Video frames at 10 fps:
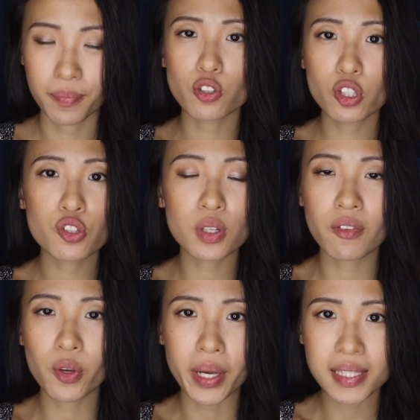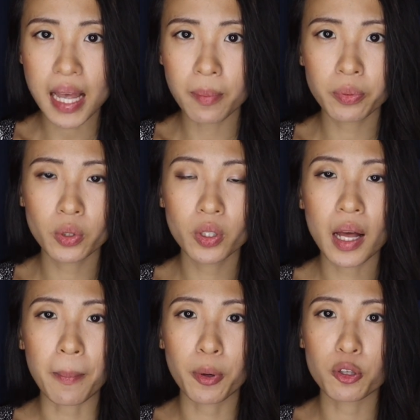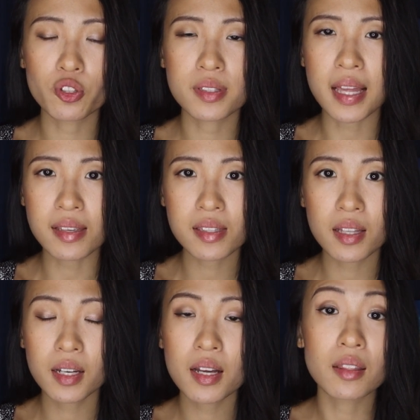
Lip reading: And just to give you an example, I purchased Tesla